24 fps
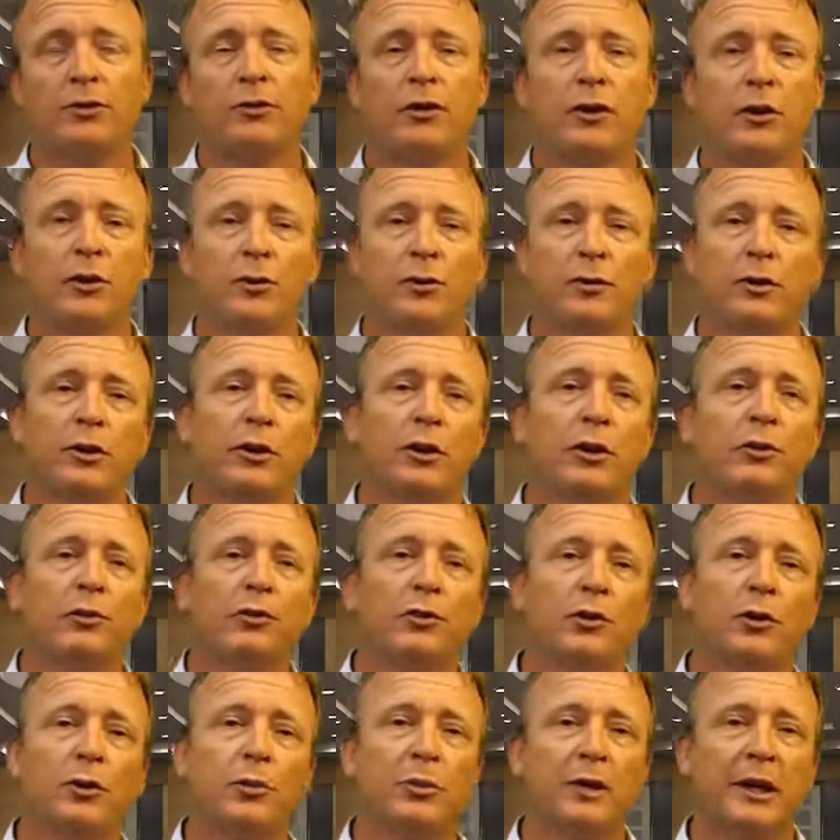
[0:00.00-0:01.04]
So you go
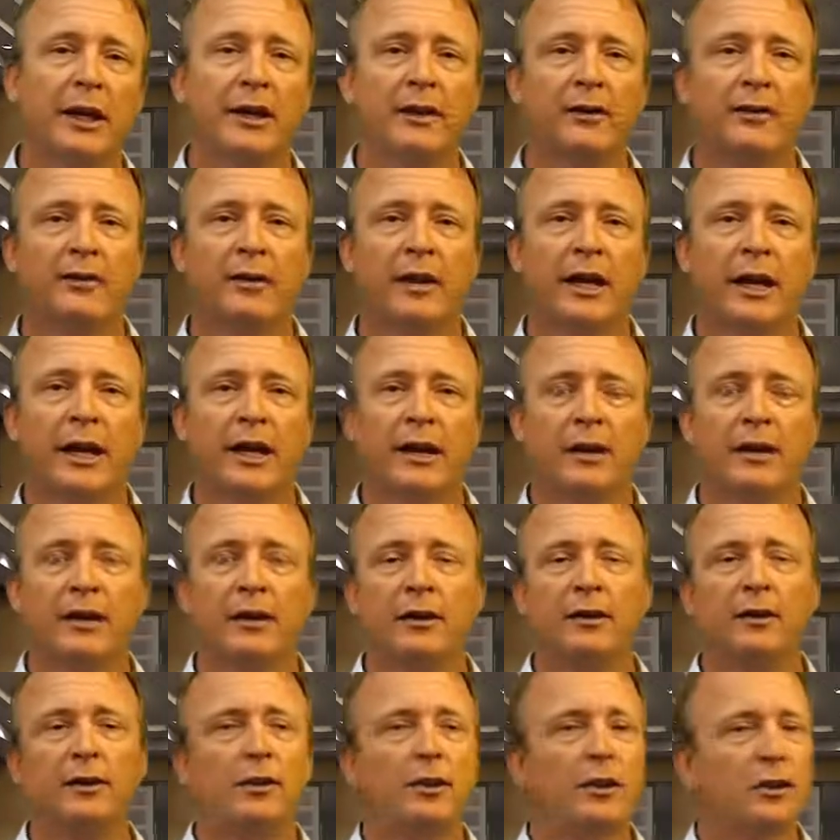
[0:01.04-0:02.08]
to a place like
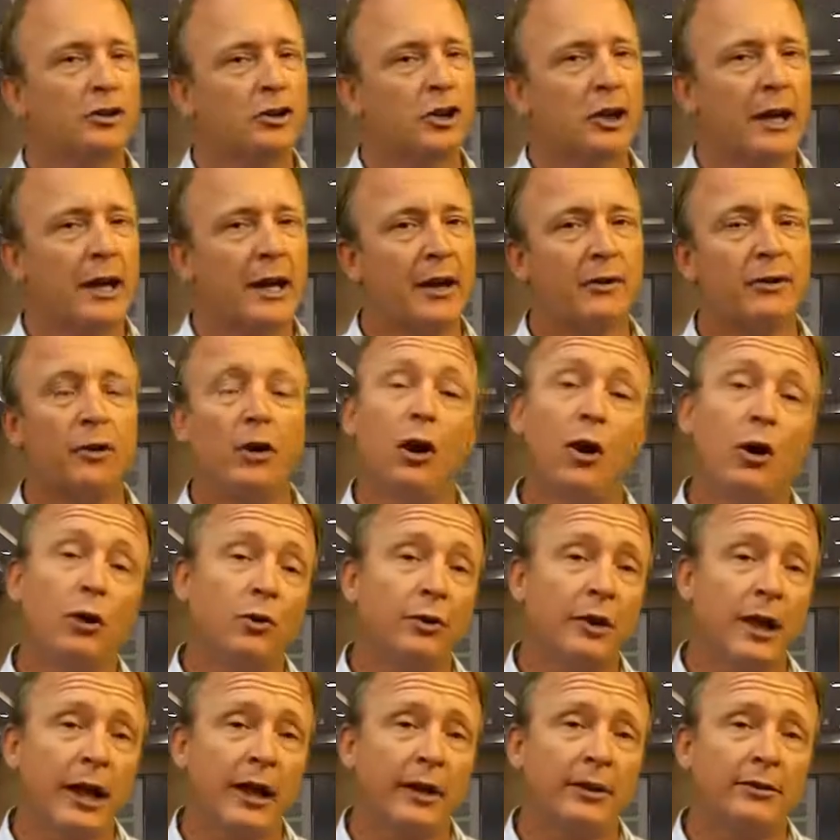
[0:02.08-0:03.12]
you could check out
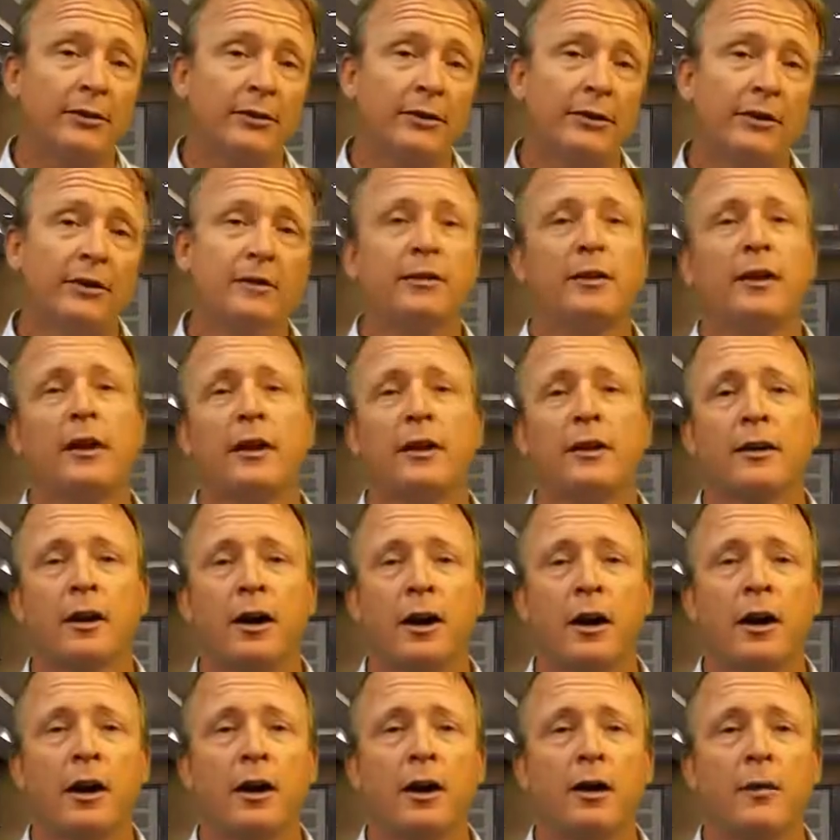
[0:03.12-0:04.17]

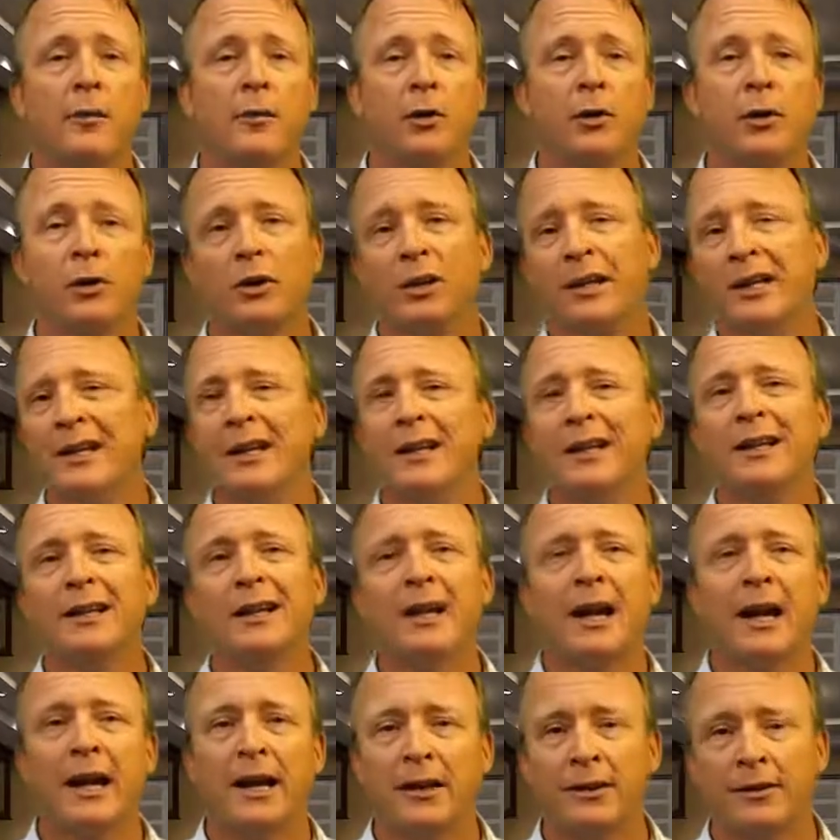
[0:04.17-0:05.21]
odesk.com or
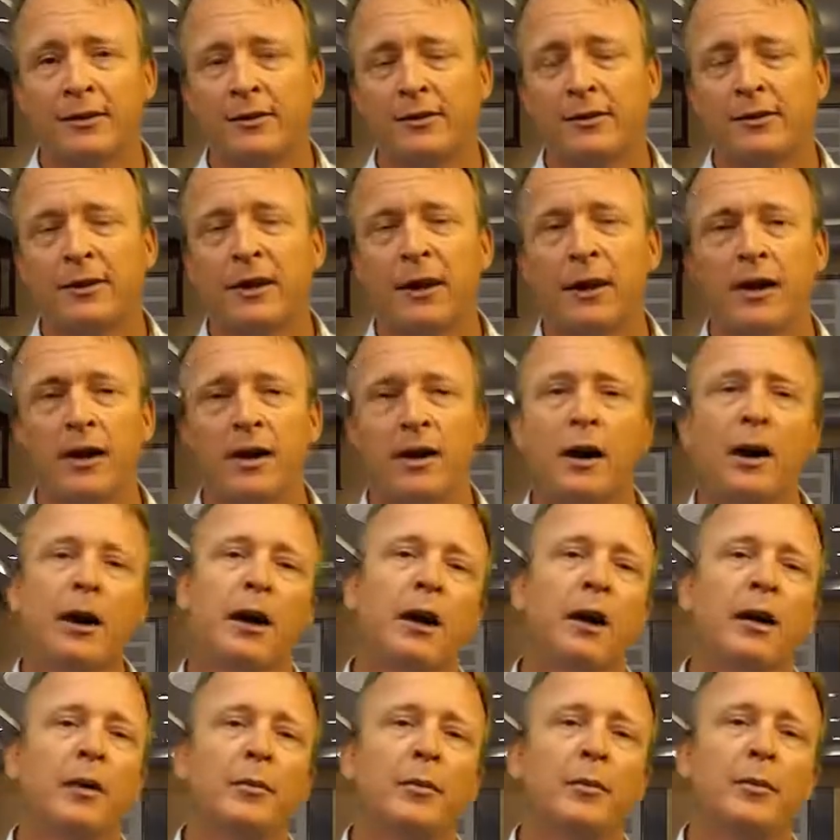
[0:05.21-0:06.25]

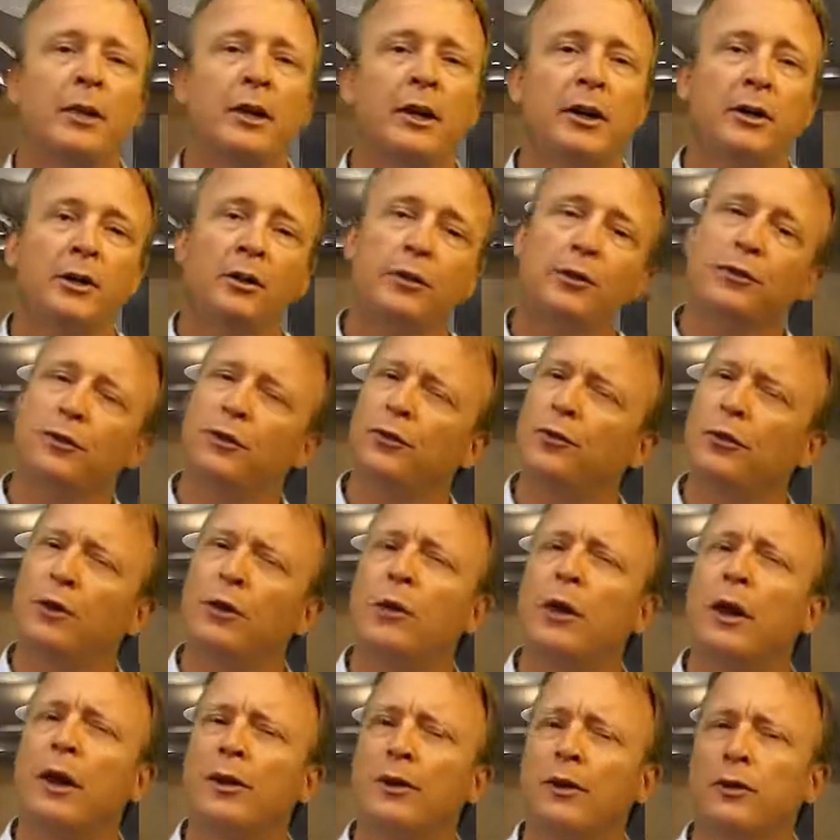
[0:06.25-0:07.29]
elance.com there's a
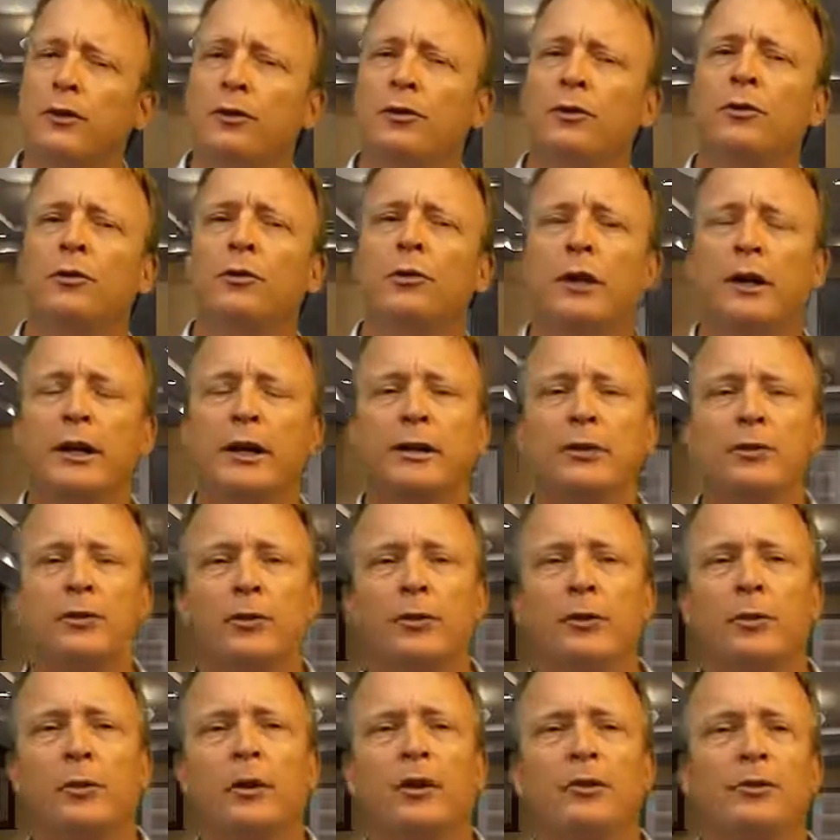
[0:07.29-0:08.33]
few others. You'll run
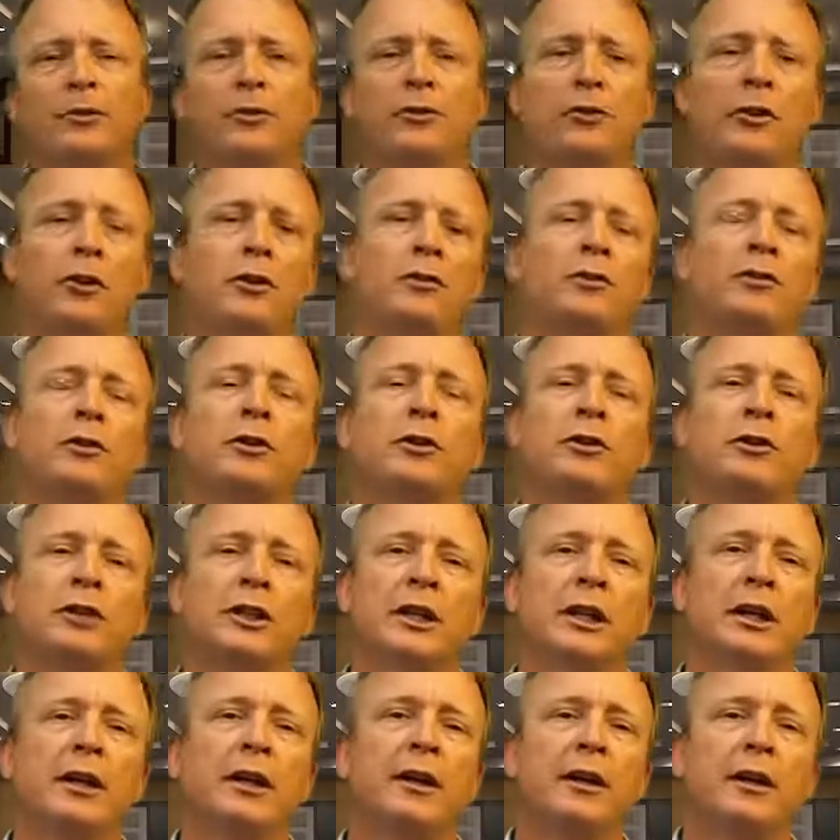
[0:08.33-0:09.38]
into them as you start
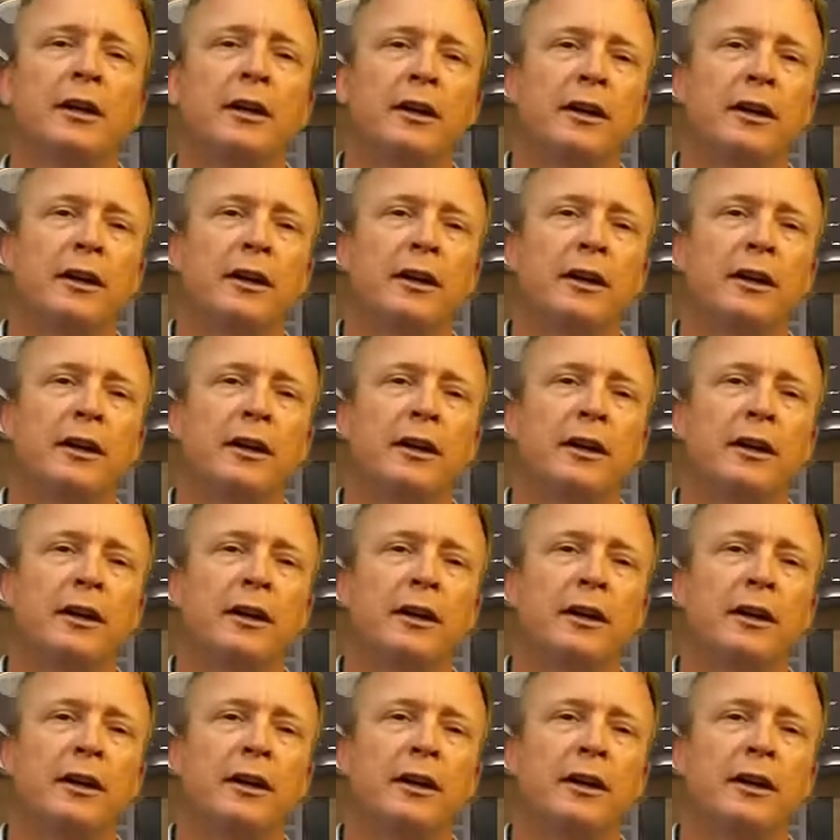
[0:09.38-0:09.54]
searching.